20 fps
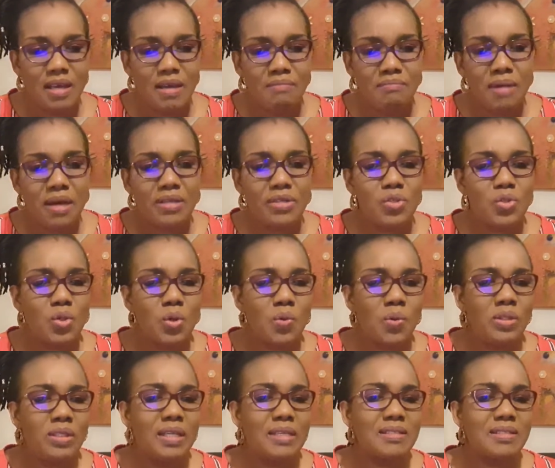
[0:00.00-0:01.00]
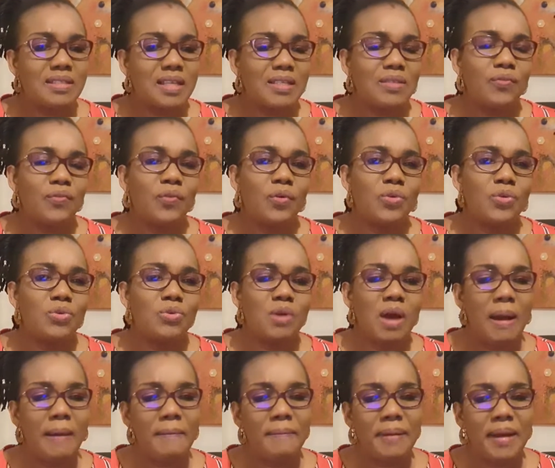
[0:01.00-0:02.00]
Marry someone that stands for you
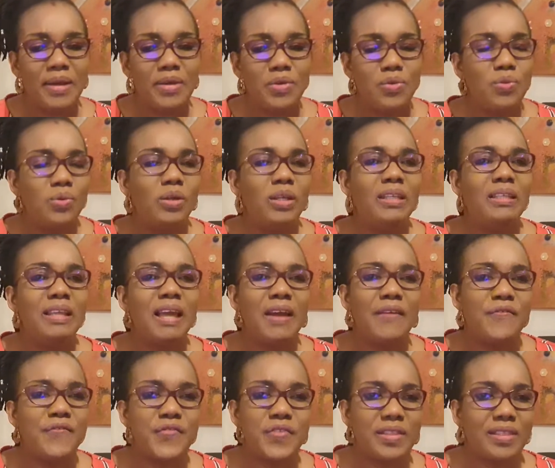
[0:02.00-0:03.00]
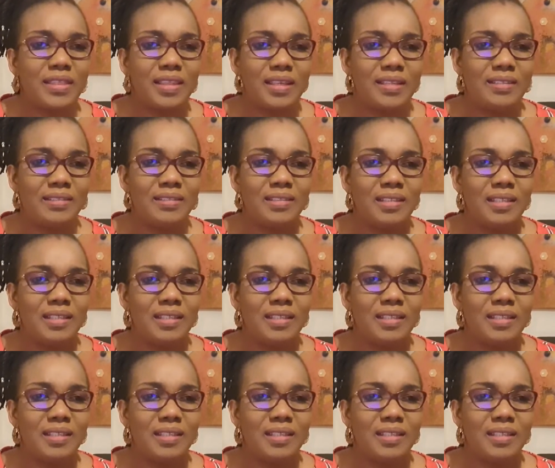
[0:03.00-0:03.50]
and by you in everything.